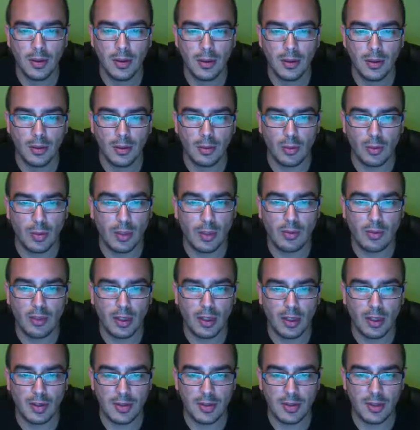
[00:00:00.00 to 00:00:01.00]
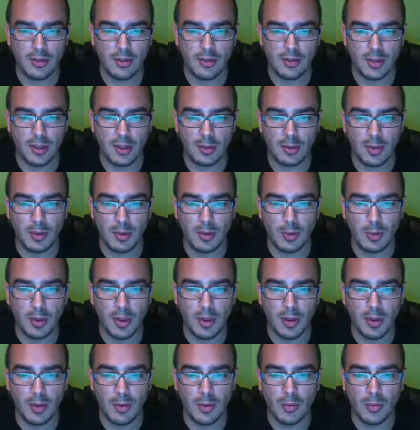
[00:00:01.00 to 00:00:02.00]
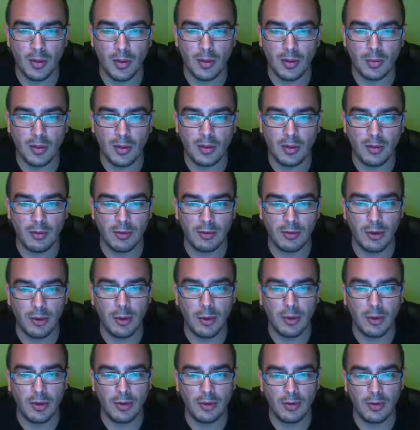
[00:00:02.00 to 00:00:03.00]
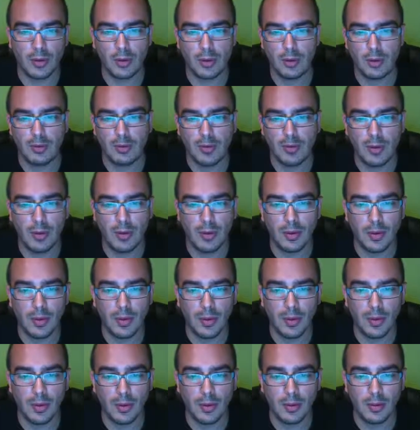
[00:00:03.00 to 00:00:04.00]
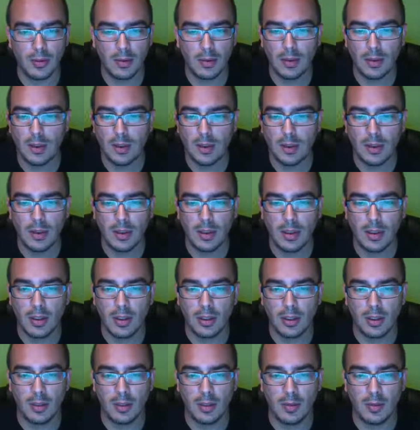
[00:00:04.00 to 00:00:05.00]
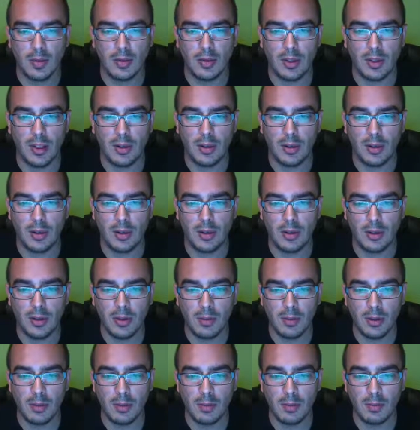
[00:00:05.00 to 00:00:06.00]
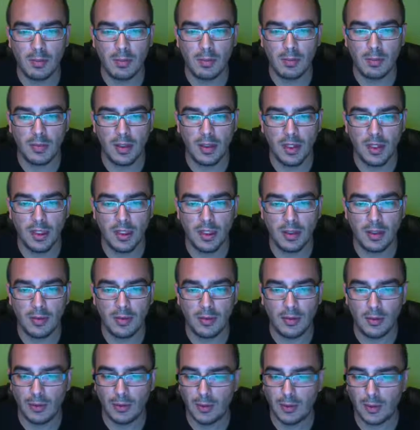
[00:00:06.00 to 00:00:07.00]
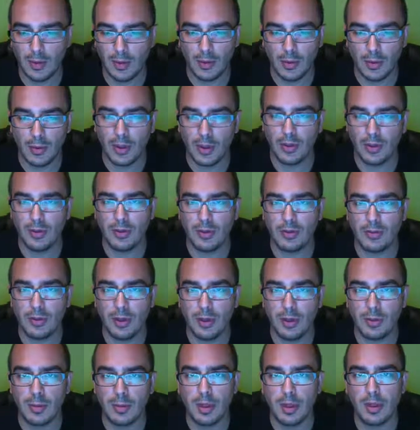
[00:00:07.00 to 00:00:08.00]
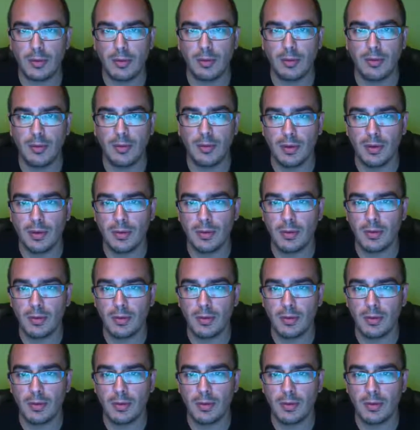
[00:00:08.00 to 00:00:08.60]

your website address, tell me what you want me to focus your review on. Tell me your name and your email, and request a free blog review.